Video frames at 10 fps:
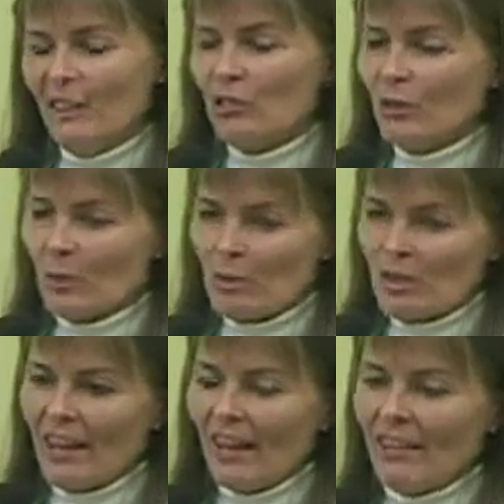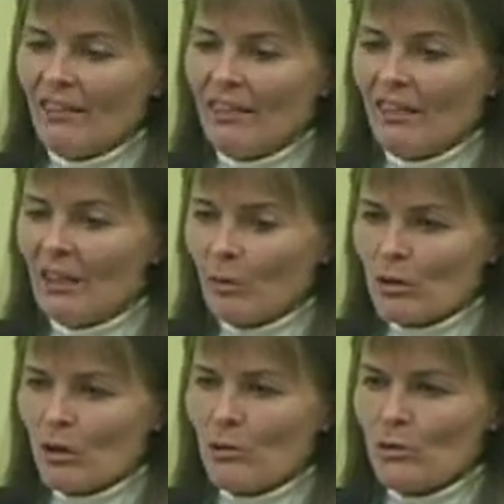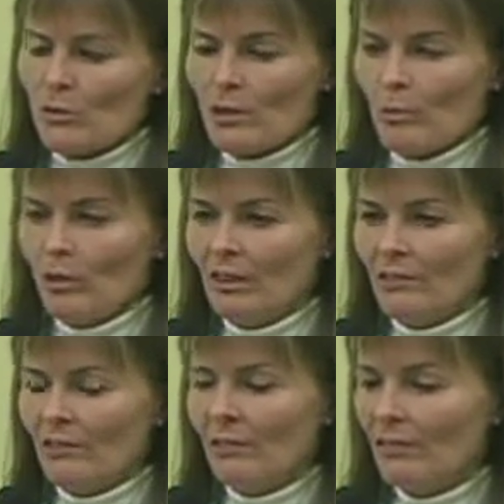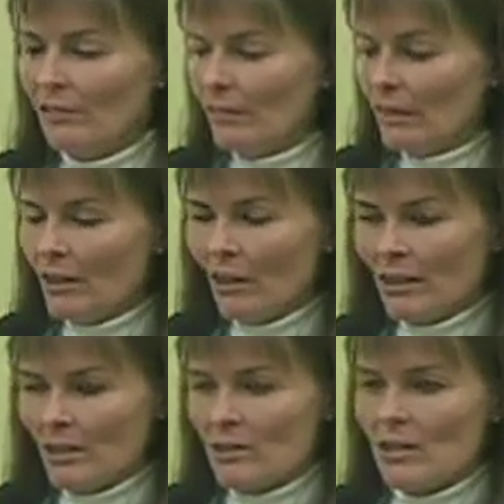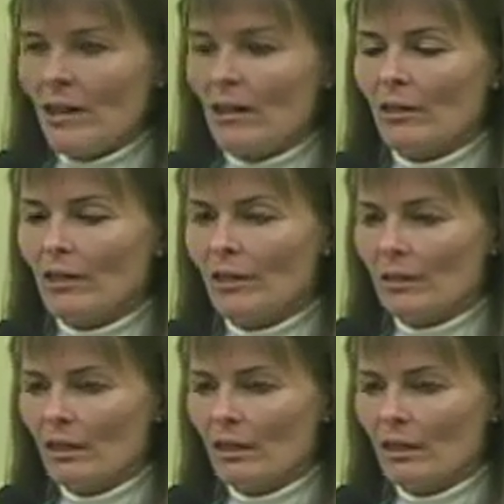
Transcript: So there was that. And then there was also someone in the audience there that